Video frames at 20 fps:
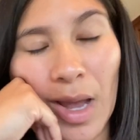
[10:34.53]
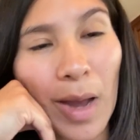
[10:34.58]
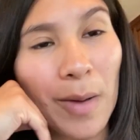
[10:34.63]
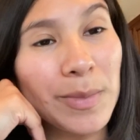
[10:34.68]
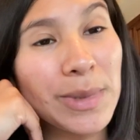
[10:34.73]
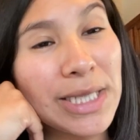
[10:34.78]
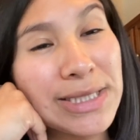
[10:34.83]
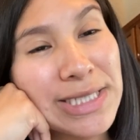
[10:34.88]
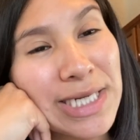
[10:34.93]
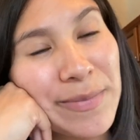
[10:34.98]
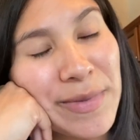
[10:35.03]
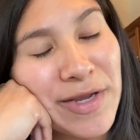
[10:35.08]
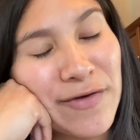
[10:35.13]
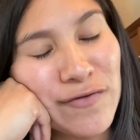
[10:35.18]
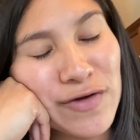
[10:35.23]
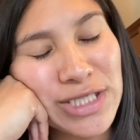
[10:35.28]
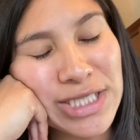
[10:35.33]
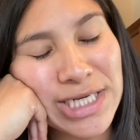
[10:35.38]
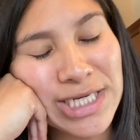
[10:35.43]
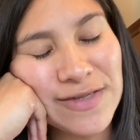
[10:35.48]
That's gonna be
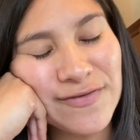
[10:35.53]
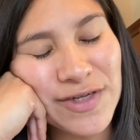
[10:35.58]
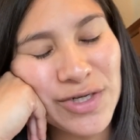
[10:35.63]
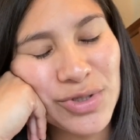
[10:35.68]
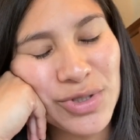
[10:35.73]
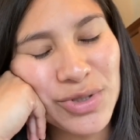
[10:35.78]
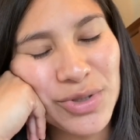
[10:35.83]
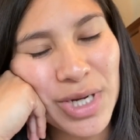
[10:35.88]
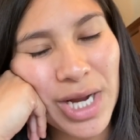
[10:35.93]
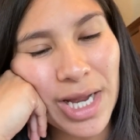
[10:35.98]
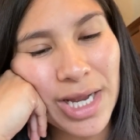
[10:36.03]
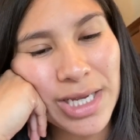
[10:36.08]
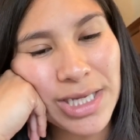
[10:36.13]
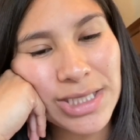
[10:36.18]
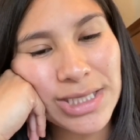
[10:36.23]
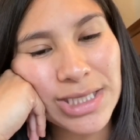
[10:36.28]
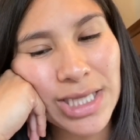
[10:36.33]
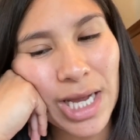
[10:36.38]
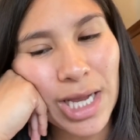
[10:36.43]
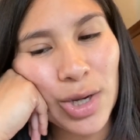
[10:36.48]
it for today's video, you
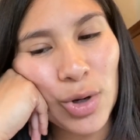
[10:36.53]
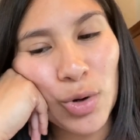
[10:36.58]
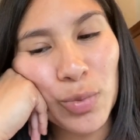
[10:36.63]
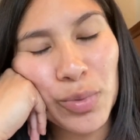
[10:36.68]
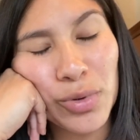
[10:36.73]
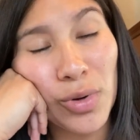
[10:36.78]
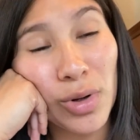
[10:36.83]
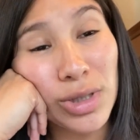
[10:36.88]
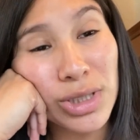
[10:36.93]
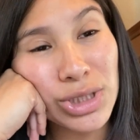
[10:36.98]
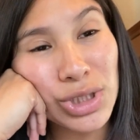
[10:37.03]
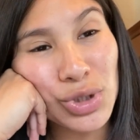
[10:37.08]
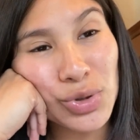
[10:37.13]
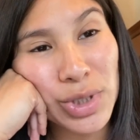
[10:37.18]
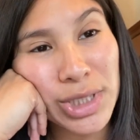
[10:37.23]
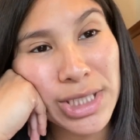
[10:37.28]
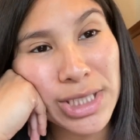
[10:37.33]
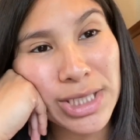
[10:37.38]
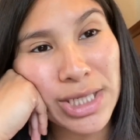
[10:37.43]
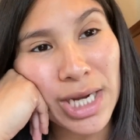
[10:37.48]
guys. I hope you all
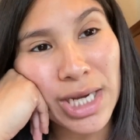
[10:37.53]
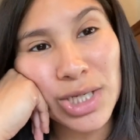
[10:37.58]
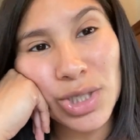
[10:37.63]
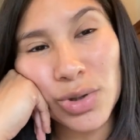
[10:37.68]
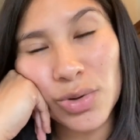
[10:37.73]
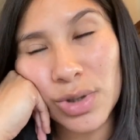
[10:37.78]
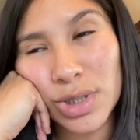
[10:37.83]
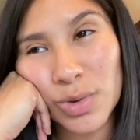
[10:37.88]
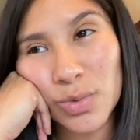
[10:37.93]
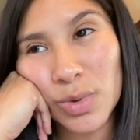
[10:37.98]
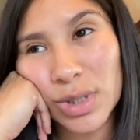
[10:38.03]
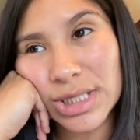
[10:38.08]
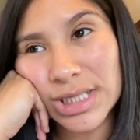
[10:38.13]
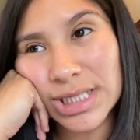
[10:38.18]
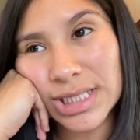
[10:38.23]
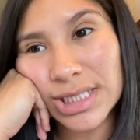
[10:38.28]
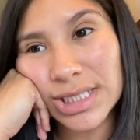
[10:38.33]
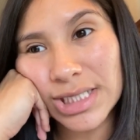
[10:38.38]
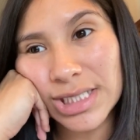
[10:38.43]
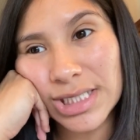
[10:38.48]
enjoyed it. I know it
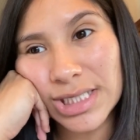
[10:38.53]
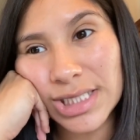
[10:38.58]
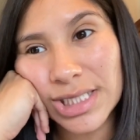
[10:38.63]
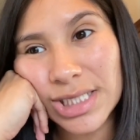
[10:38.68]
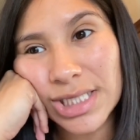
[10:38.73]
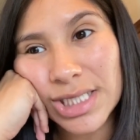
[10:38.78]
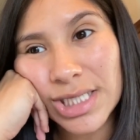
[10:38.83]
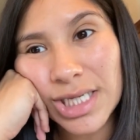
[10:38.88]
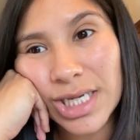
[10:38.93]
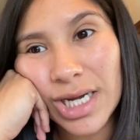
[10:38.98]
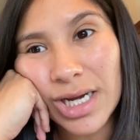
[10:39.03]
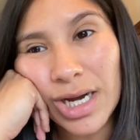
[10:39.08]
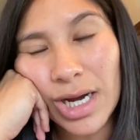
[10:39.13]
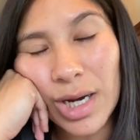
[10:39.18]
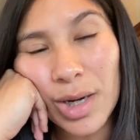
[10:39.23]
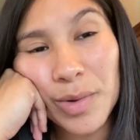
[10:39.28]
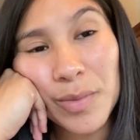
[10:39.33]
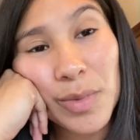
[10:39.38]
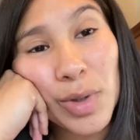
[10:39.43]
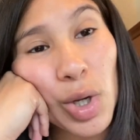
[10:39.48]
wasn't
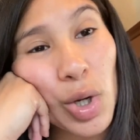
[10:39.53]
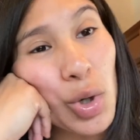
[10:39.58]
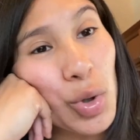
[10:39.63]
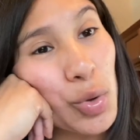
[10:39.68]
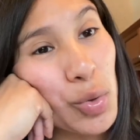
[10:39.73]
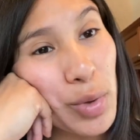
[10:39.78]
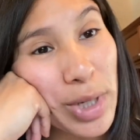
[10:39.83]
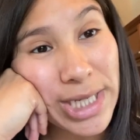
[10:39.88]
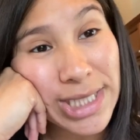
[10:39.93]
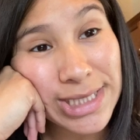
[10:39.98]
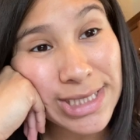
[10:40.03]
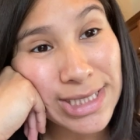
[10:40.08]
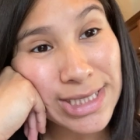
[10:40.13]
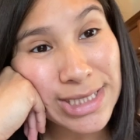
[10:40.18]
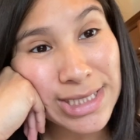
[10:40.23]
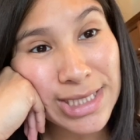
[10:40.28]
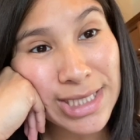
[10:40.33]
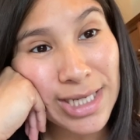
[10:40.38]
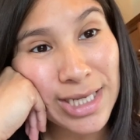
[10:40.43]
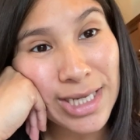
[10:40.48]

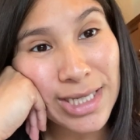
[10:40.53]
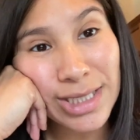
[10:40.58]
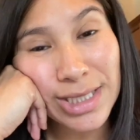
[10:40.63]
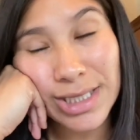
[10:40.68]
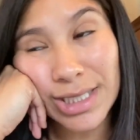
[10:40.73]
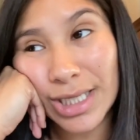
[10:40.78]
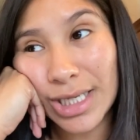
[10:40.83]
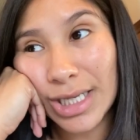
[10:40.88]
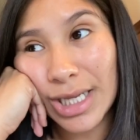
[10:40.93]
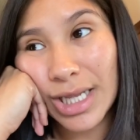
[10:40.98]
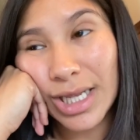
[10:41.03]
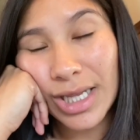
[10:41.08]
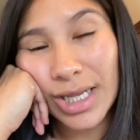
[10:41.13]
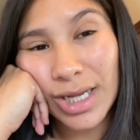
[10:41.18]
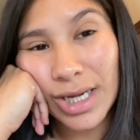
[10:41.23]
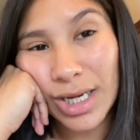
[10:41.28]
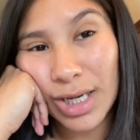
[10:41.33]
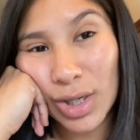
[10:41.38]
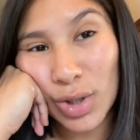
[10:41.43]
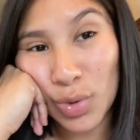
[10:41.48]
crazy
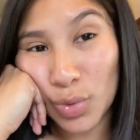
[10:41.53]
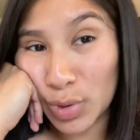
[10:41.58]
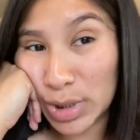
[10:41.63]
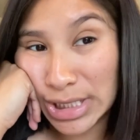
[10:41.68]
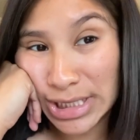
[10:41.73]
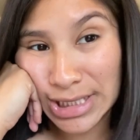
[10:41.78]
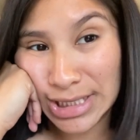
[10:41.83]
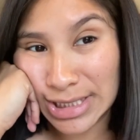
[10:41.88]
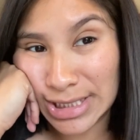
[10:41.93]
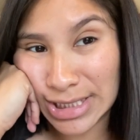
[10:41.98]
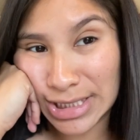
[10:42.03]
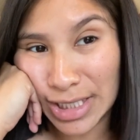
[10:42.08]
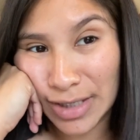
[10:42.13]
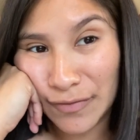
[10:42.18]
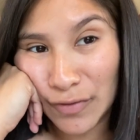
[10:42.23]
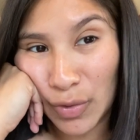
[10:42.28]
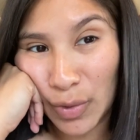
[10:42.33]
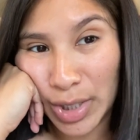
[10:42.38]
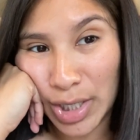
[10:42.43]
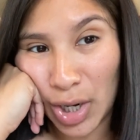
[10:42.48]

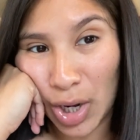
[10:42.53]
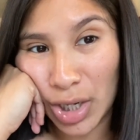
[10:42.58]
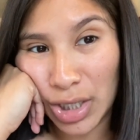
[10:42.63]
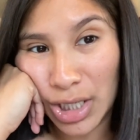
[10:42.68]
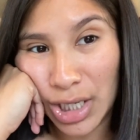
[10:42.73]
stuff going on